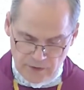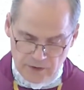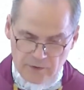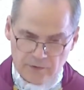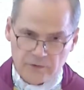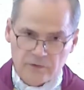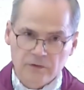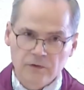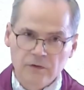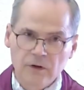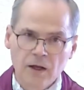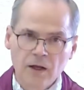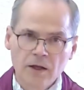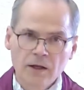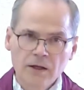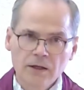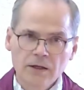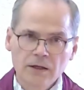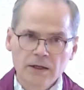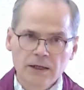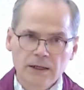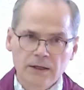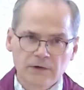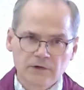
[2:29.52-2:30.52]
this,
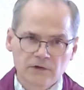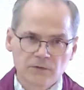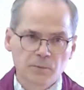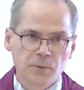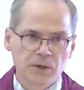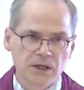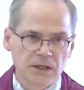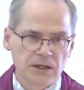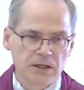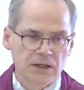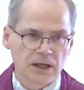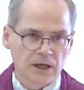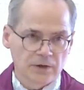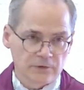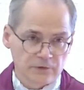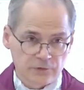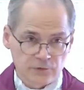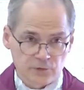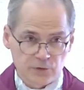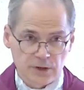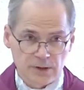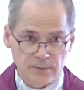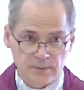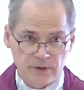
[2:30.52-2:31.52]
he's being
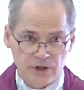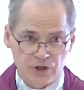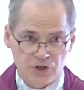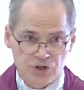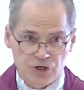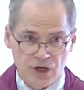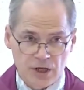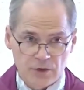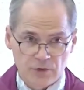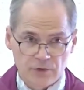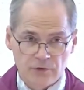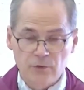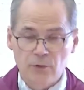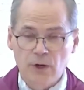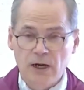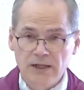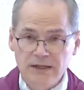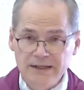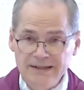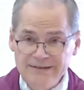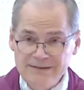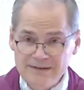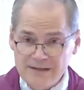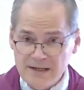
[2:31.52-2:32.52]
extremely generous, or
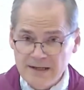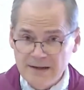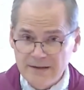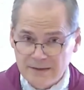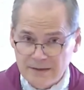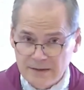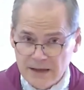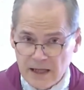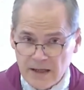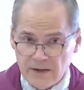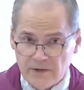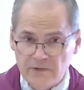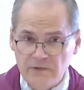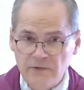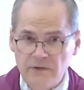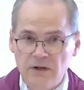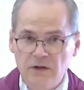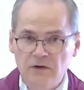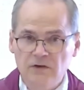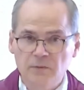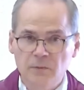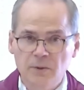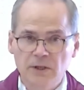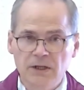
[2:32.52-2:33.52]
at least he thinks
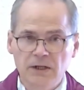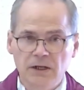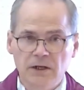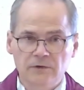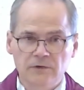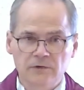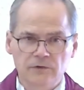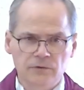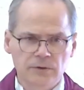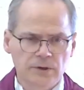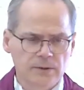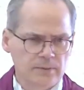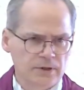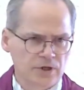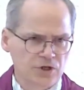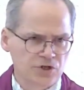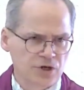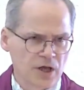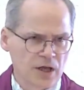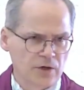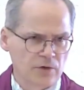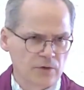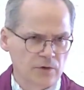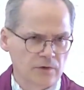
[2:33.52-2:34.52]
he's being extremely
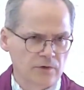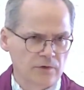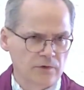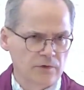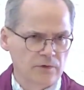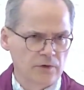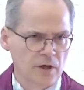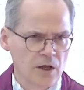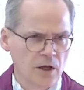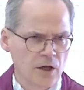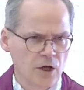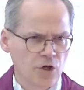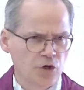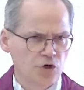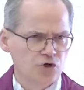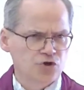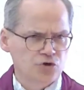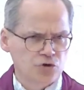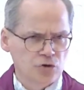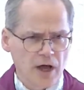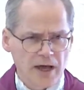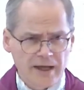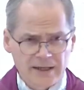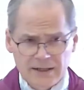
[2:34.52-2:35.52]
generous.
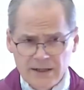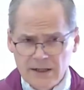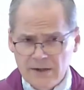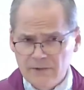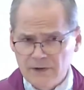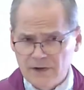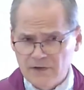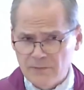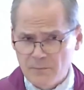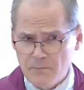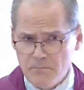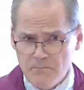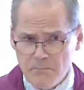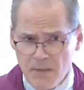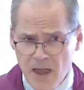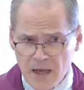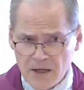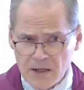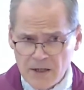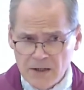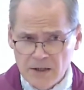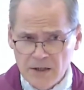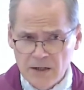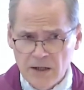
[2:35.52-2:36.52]
Should I give as
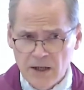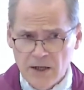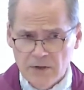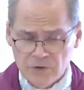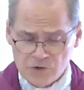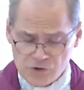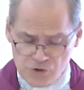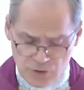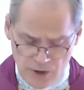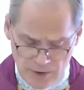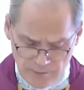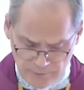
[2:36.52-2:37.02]
many? Should